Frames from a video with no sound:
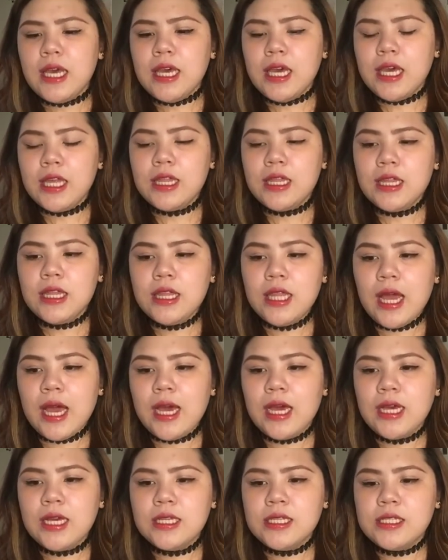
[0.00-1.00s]
it
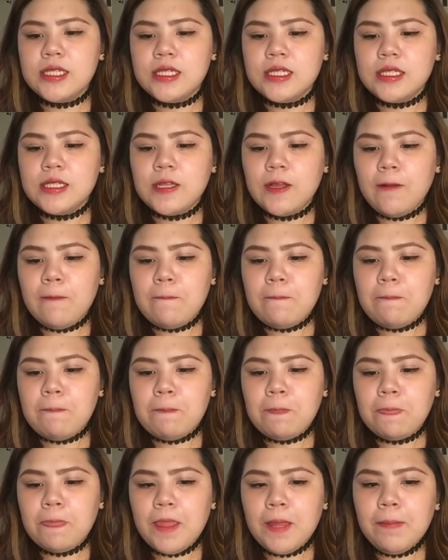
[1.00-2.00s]
has
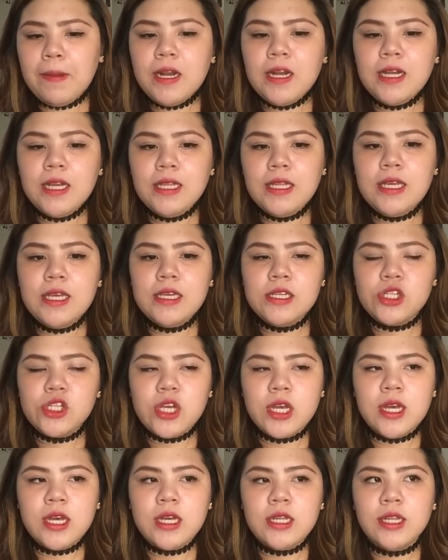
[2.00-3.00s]
parang hindi
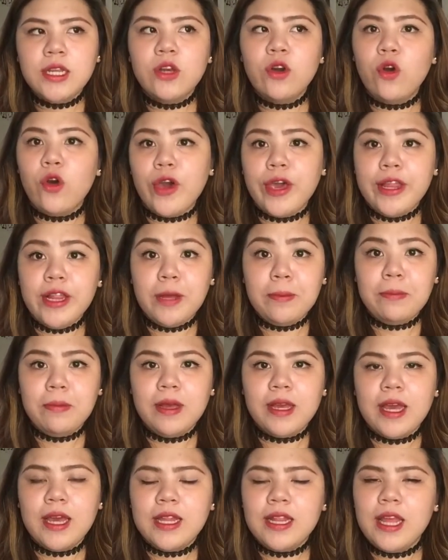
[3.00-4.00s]
siya nag-oil up
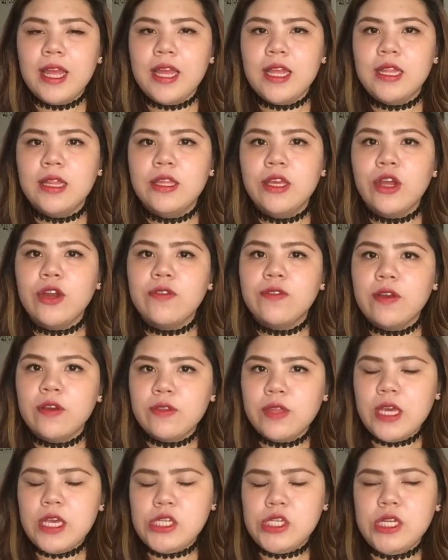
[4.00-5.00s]
agad and your
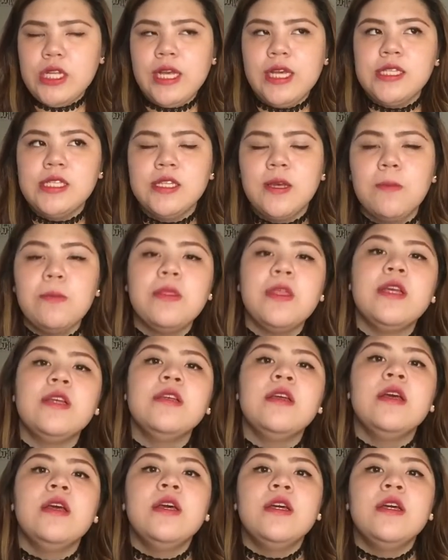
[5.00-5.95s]
foundation has something